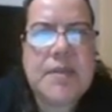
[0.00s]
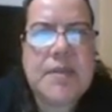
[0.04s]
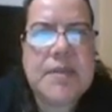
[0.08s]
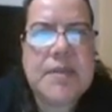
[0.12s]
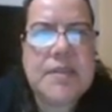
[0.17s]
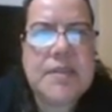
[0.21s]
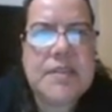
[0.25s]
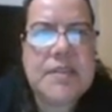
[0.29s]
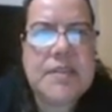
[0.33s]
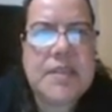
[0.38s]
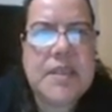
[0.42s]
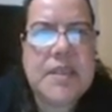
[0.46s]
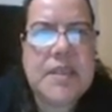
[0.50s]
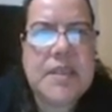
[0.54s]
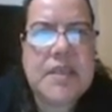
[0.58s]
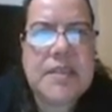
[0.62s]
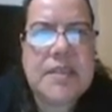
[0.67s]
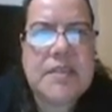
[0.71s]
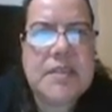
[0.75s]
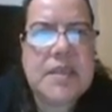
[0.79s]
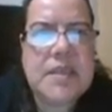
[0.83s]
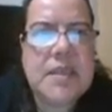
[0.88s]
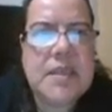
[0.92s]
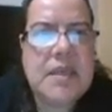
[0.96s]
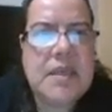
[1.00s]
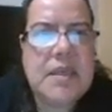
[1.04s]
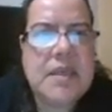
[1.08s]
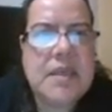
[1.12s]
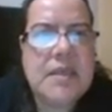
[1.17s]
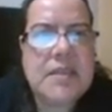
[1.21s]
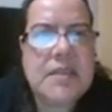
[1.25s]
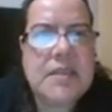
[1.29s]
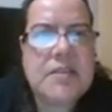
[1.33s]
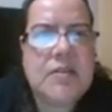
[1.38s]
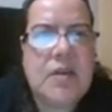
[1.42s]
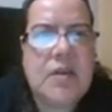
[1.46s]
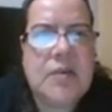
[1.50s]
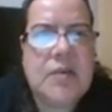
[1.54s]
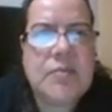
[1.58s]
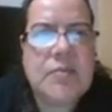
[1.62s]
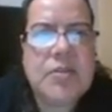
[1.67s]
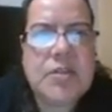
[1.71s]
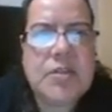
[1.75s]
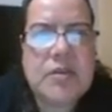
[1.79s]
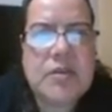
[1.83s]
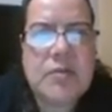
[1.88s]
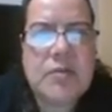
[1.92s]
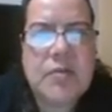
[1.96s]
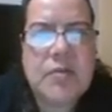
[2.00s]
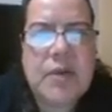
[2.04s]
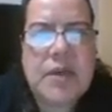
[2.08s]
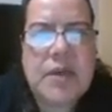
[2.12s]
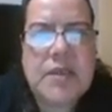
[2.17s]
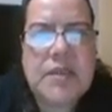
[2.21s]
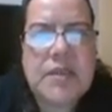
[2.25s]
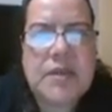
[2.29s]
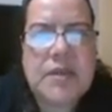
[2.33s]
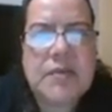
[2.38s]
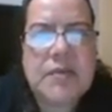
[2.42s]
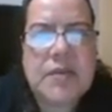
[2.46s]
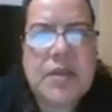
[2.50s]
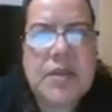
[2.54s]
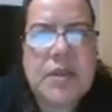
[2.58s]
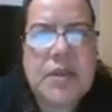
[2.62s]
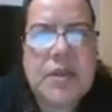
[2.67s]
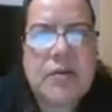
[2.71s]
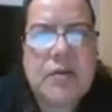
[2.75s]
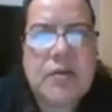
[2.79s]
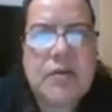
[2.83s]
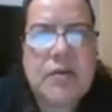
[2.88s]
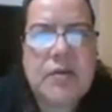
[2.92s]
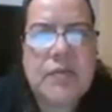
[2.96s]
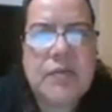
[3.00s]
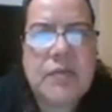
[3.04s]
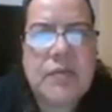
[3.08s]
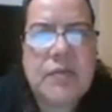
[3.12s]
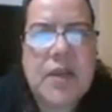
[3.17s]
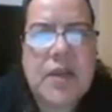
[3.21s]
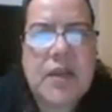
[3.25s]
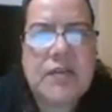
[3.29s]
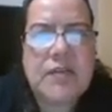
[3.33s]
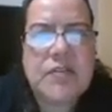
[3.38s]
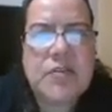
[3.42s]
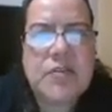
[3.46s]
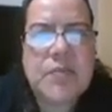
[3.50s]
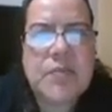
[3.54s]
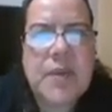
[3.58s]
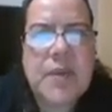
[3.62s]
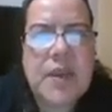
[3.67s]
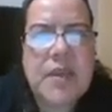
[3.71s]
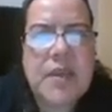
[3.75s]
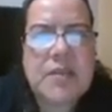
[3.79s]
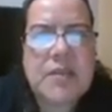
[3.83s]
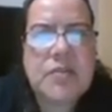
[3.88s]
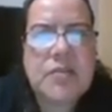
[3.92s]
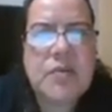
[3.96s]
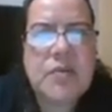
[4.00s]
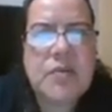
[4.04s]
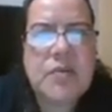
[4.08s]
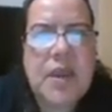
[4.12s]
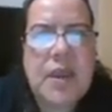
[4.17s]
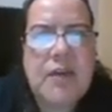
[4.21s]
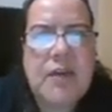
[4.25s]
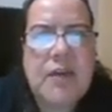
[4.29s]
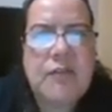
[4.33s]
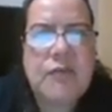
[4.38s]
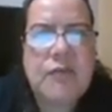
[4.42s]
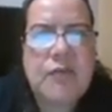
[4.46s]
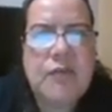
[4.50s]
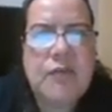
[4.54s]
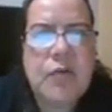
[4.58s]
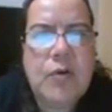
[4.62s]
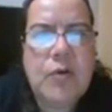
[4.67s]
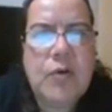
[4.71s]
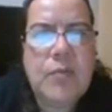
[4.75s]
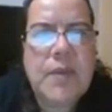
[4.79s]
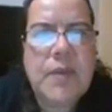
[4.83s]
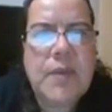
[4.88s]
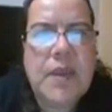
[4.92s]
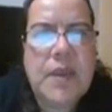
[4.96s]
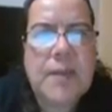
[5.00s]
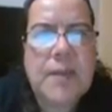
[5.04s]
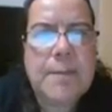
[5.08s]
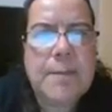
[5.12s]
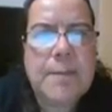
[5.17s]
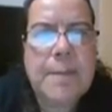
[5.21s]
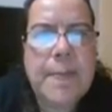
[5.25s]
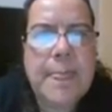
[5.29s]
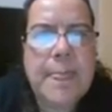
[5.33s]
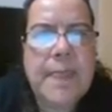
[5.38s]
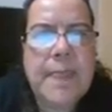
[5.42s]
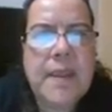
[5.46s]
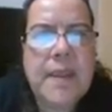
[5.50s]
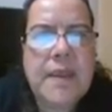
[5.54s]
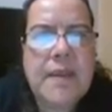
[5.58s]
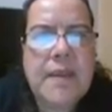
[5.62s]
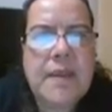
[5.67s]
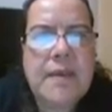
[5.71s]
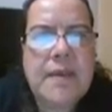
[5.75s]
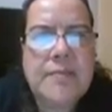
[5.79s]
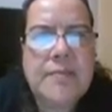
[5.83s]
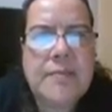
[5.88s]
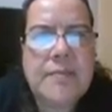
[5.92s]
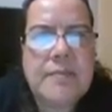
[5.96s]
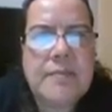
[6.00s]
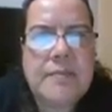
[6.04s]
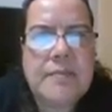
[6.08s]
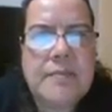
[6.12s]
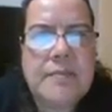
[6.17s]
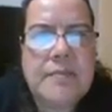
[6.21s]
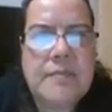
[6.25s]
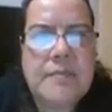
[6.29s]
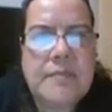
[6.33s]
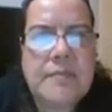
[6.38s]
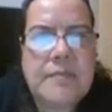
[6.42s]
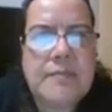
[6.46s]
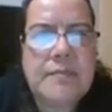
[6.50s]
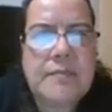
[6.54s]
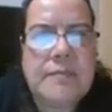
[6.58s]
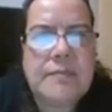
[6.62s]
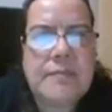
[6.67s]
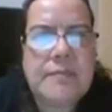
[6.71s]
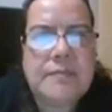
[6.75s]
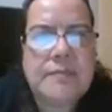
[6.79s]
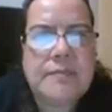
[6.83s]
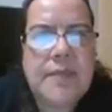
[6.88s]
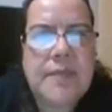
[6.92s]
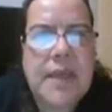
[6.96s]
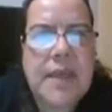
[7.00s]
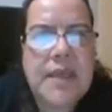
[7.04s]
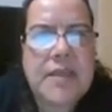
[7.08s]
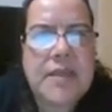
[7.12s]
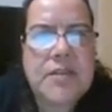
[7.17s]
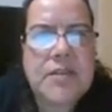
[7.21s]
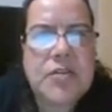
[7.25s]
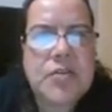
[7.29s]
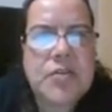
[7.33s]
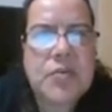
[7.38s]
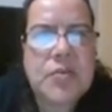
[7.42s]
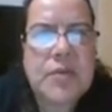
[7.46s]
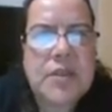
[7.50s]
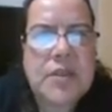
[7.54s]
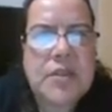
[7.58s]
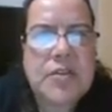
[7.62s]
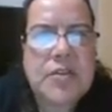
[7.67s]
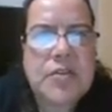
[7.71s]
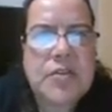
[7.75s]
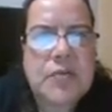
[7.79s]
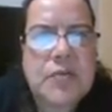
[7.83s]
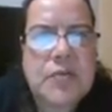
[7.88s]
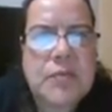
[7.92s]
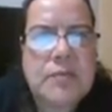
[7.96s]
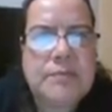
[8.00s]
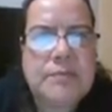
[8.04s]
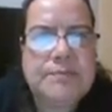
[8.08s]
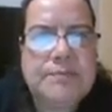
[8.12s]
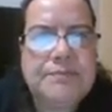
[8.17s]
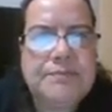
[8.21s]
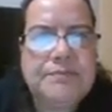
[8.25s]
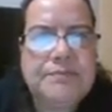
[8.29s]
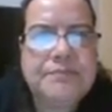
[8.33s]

plus 6. So I'm just going to write it down here for lack of space. So I have 4B minus 22